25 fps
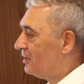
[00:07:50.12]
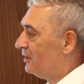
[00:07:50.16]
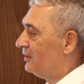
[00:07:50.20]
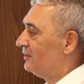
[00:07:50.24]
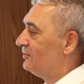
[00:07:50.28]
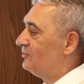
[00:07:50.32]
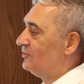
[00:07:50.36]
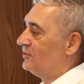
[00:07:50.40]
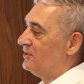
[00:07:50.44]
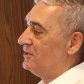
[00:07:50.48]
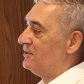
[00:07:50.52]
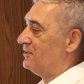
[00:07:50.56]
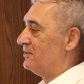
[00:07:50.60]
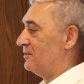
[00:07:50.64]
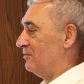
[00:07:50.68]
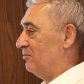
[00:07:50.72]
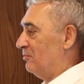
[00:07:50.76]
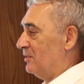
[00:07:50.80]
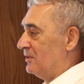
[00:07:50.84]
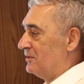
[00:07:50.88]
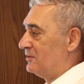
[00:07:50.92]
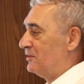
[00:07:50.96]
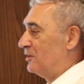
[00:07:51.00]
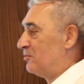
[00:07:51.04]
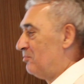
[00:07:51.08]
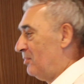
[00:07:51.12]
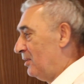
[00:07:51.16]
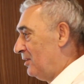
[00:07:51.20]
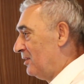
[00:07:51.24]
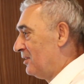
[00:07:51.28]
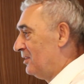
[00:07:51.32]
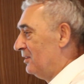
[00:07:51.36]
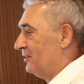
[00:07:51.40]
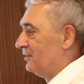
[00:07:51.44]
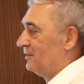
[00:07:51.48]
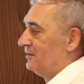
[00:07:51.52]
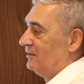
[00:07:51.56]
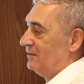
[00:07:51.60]
countries, Western
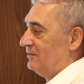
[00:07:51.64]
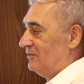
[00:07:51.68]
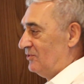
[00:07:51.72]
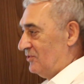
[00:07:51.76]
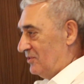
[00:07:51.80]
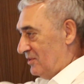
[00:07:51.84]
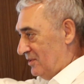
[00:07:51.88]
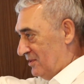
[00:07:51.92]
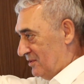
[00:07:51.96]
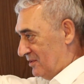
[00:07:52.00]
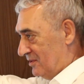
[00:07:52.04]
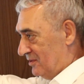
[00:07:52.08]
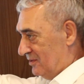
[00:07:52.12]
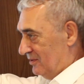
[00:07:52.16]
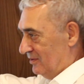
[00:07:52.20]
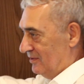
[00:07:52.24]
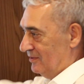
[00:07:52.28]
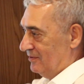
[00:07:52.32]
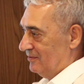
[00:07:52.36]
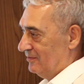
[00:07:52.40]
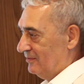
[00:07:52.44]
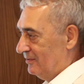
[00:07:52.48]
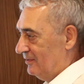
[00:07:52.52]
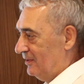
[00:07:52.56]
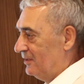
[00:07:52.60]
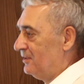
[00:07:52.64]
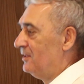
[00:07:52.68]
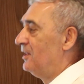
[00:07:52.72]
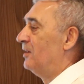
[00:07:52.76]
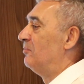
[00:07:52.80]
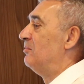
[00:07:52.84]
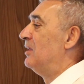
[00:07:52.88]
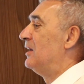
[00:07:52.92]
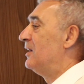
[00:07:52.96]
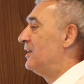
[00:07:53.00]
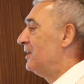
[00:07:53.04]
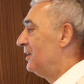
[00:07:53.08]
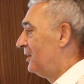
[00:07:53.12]
Balkan countries, in
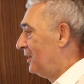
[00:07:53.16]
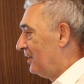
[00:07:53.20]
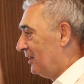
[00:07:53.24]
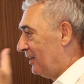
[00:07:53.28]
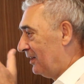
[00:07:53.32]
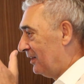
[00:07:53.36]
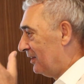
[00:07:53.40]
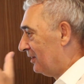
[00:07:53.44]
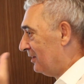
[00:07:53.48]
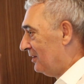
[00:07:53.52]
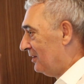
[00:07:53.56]
America,